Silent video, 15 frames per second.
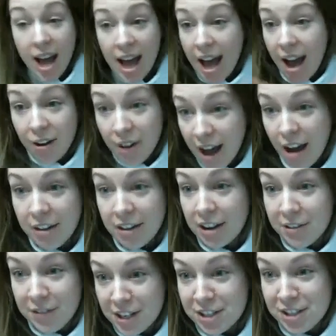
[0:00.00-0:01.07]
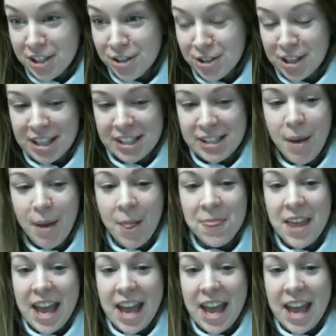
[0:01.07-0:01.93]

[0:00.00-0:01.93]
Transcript: how are we going to finish district this month?